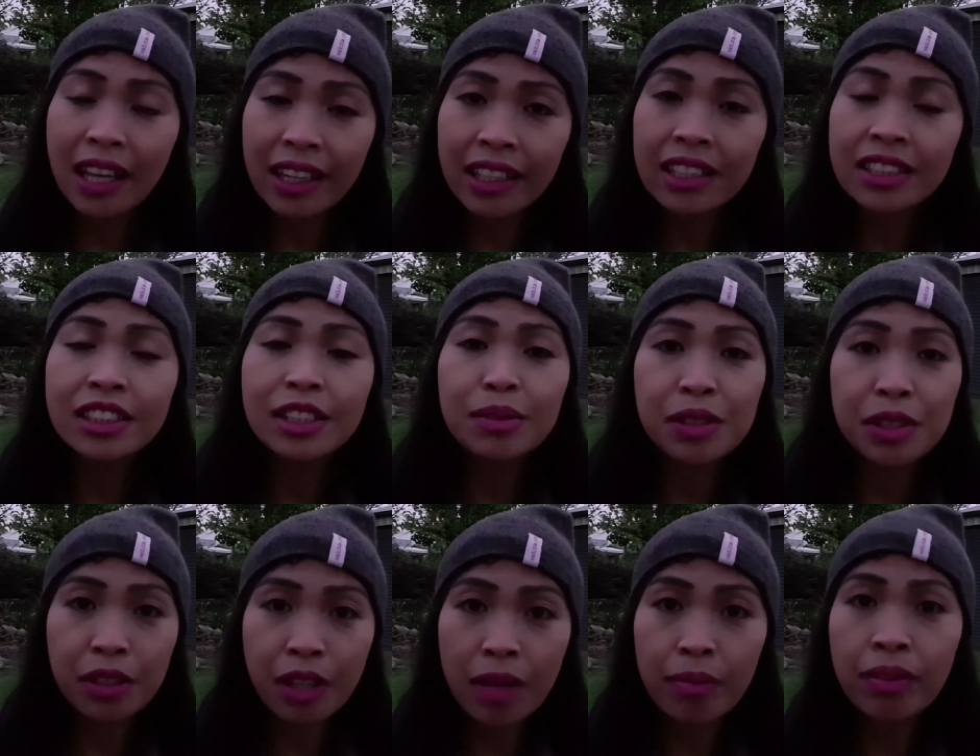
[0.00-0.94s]
please
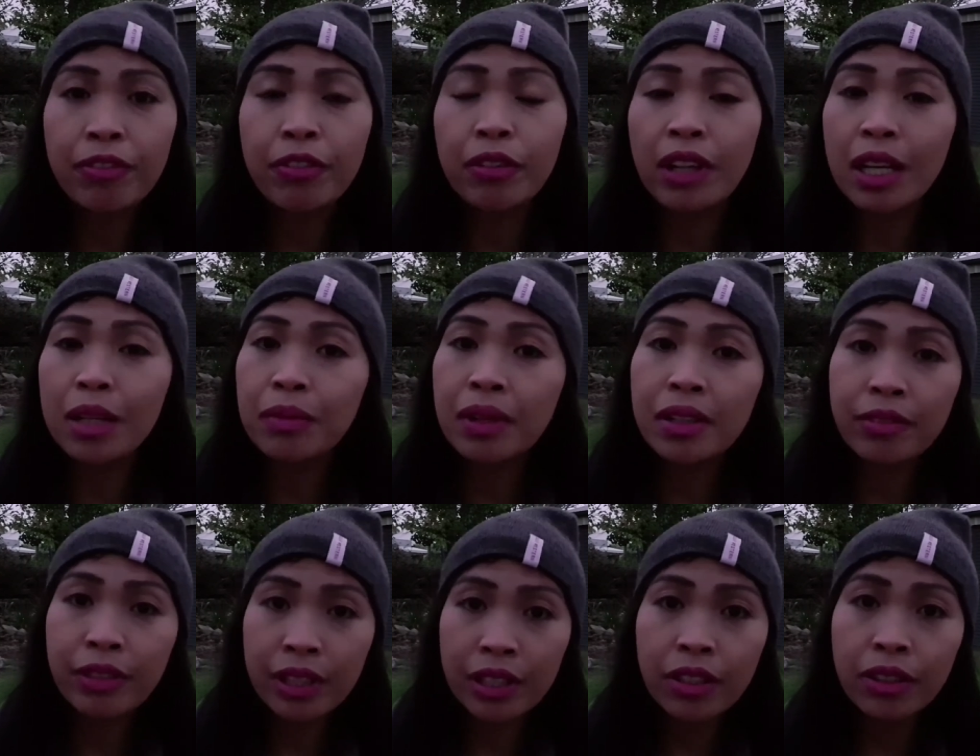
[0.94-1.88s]
like and subscribe if
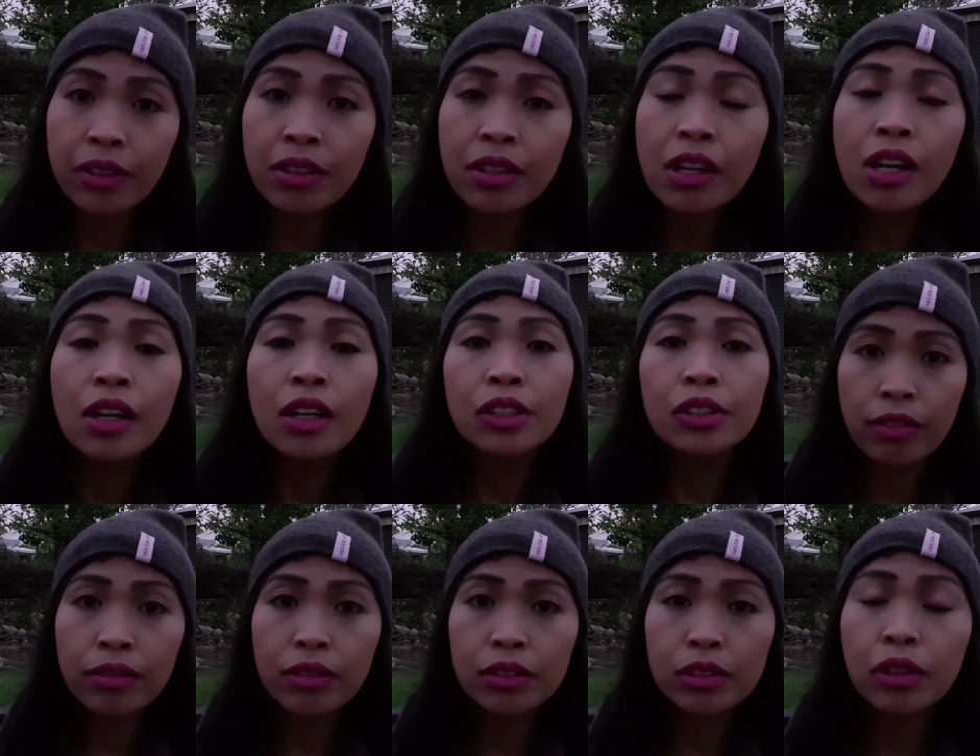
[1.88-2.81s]
you like my video
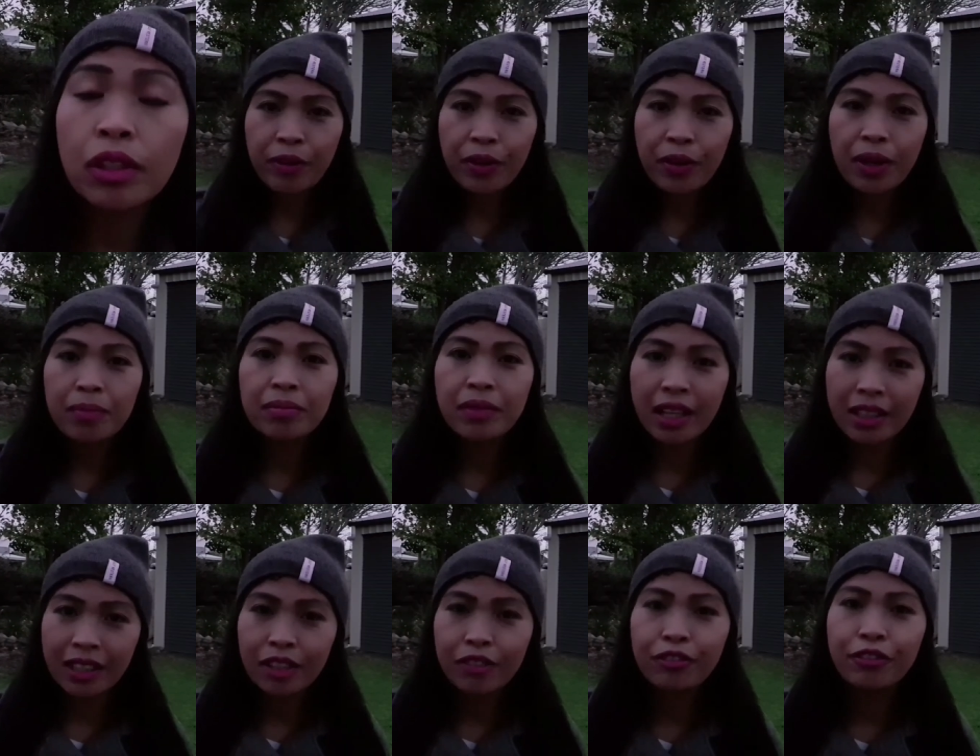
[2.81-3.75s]
to keep
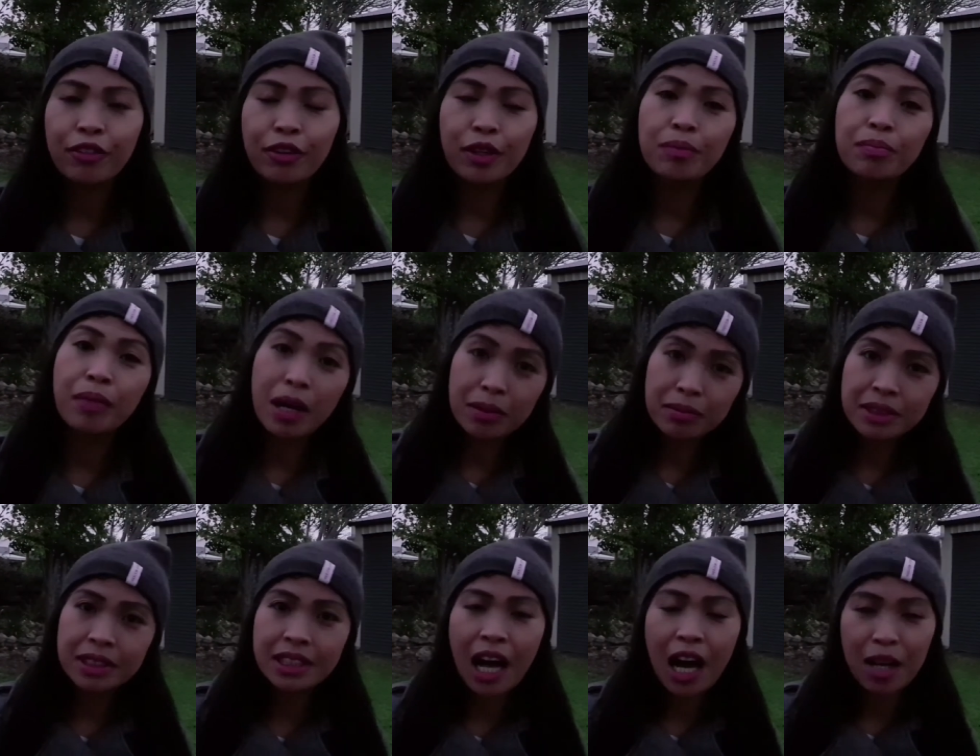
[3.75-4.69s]
you updated
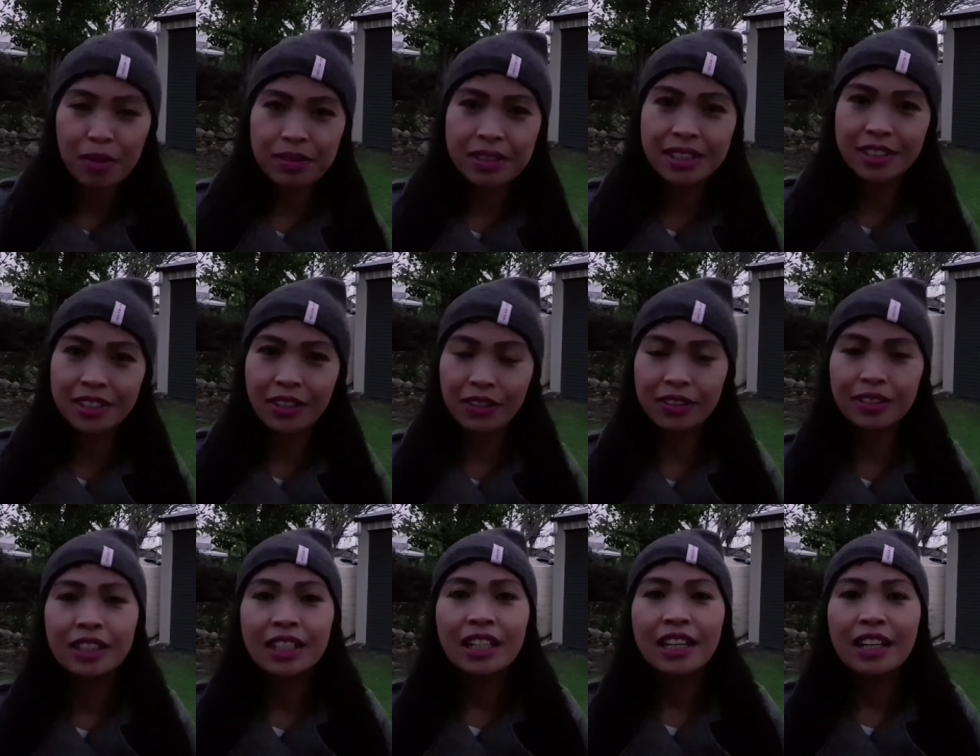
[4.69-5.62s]
for Mom's
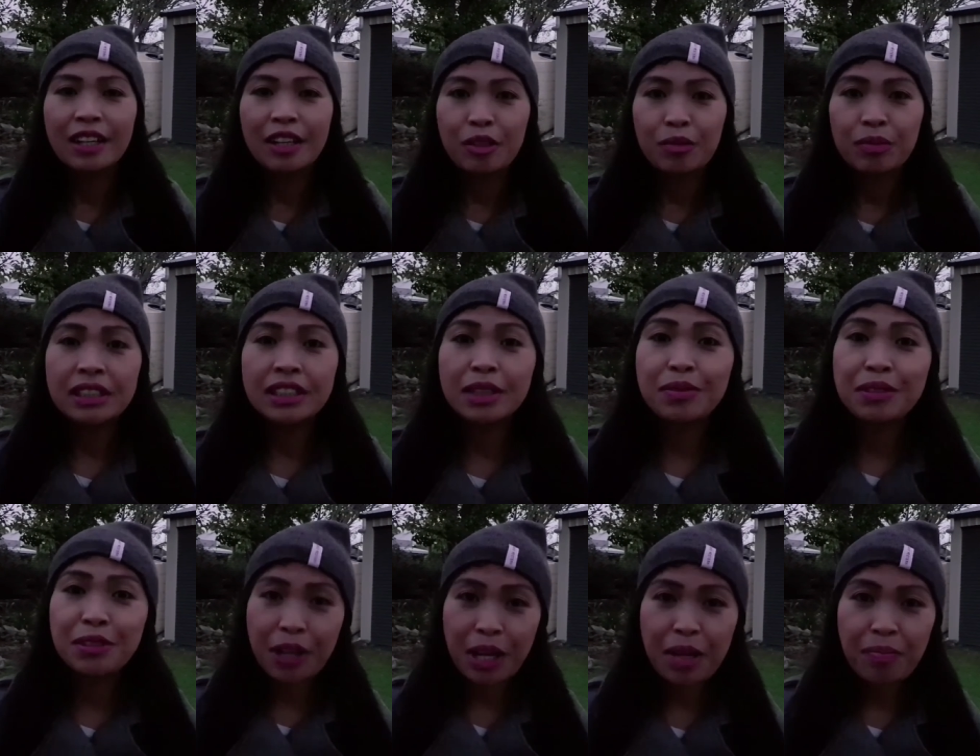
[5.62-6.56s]
Hobbies. So
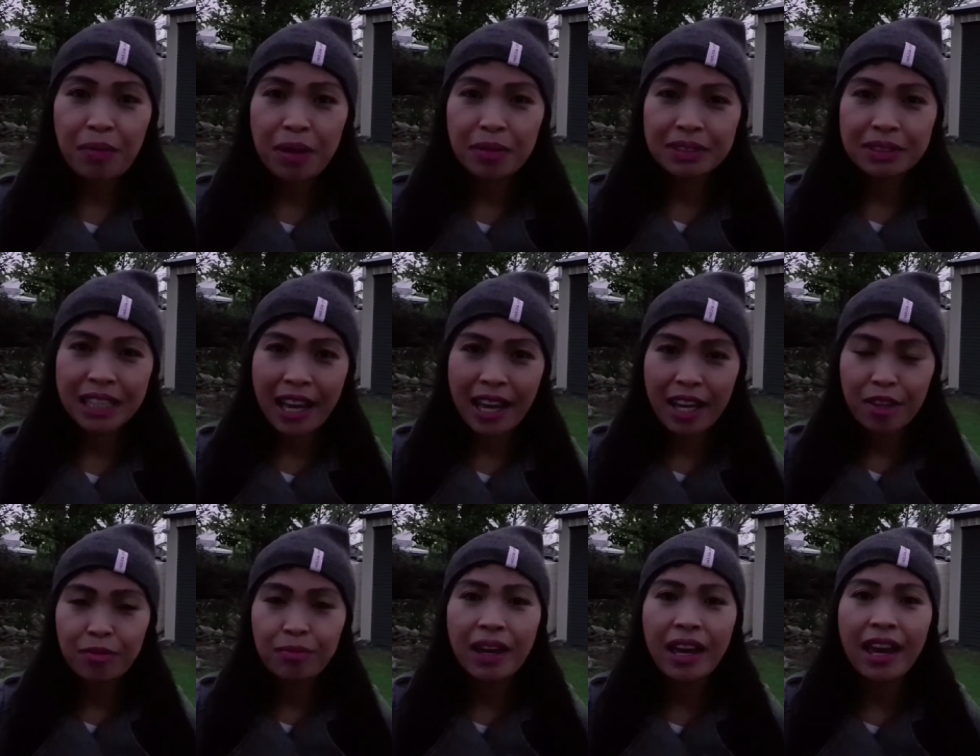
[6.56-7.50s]
please subscribe
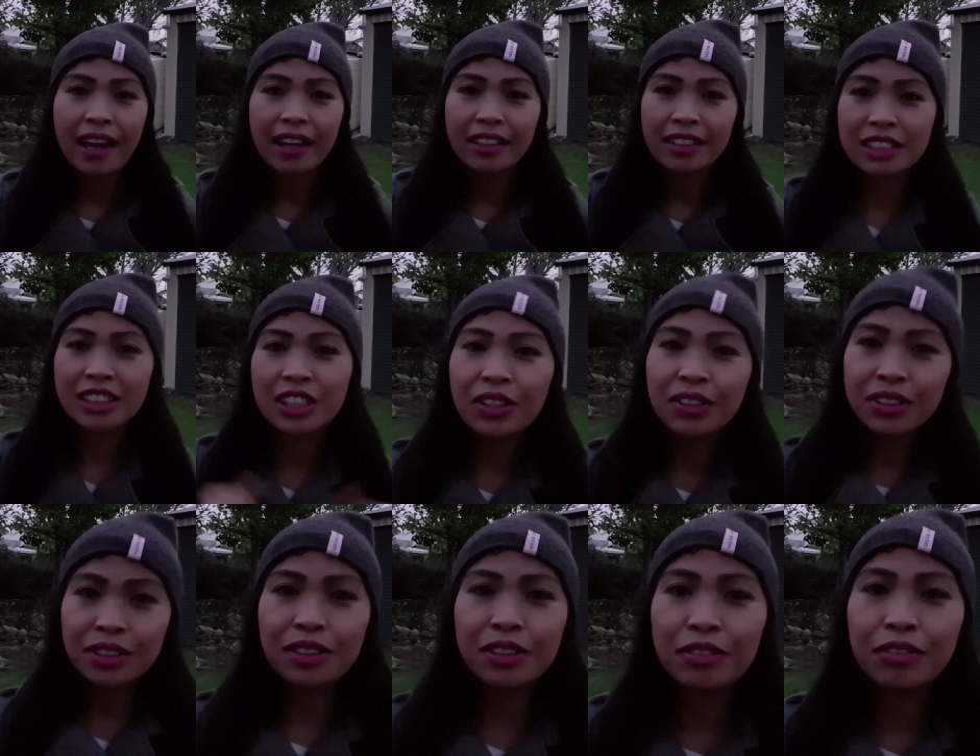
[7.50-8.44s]
Mom's Hob
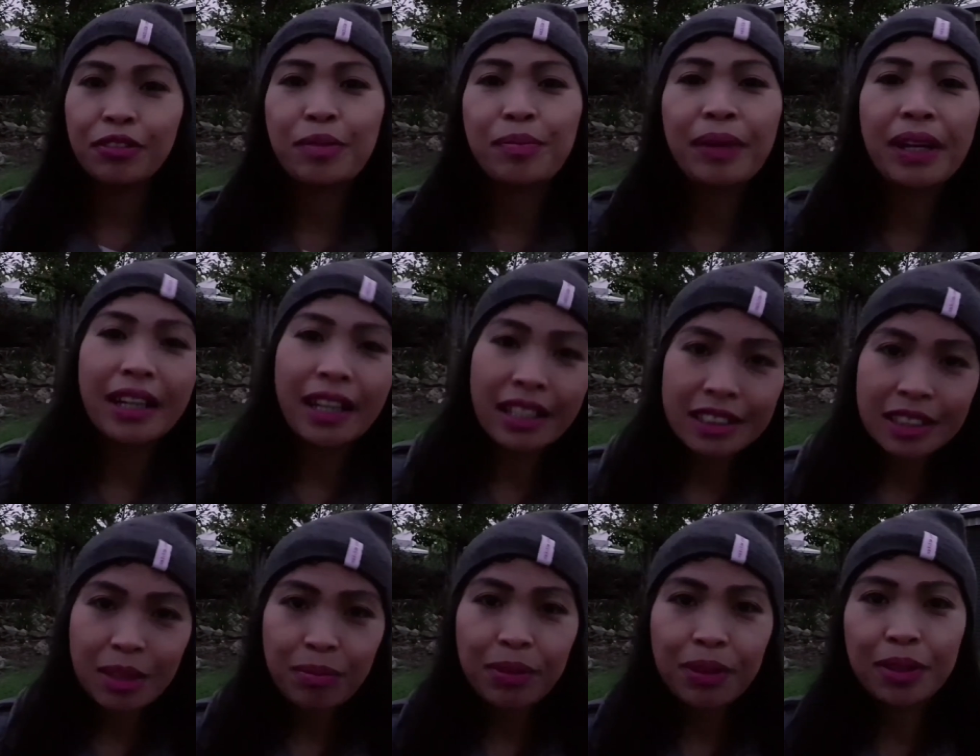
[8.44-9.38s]
and see you soon
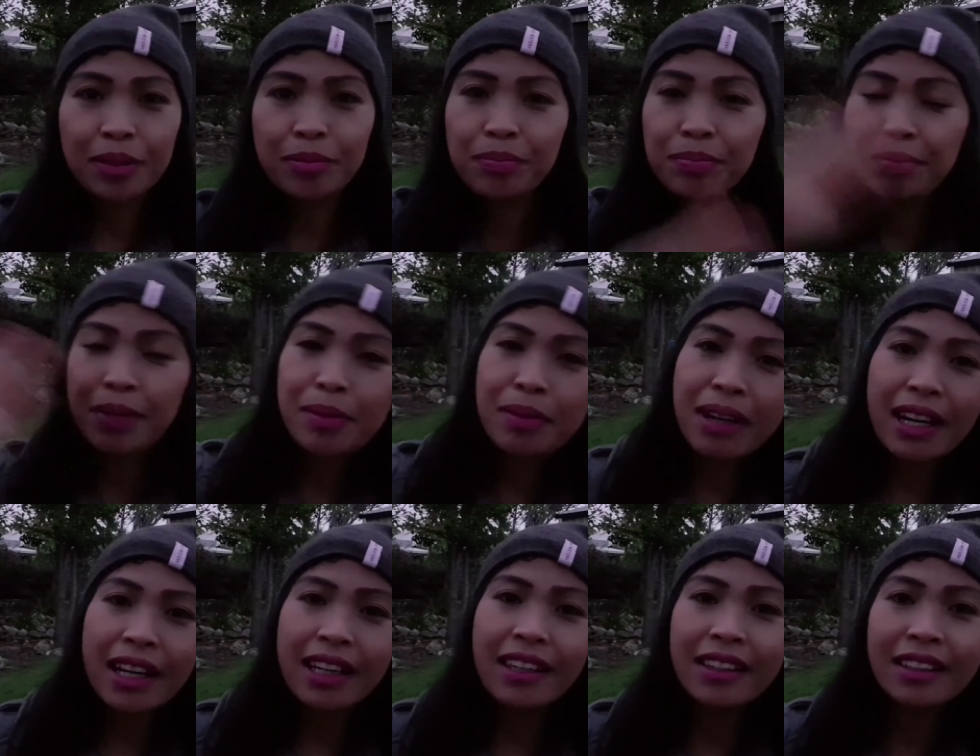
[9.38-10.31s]
for my next upload.
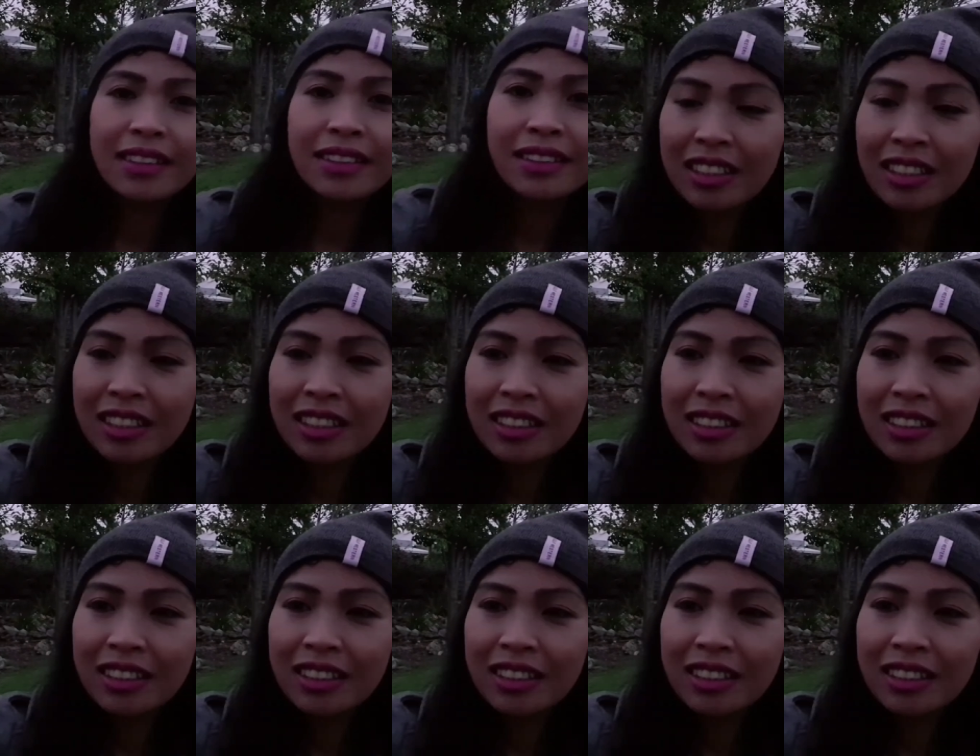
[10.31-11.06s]
Bye bye.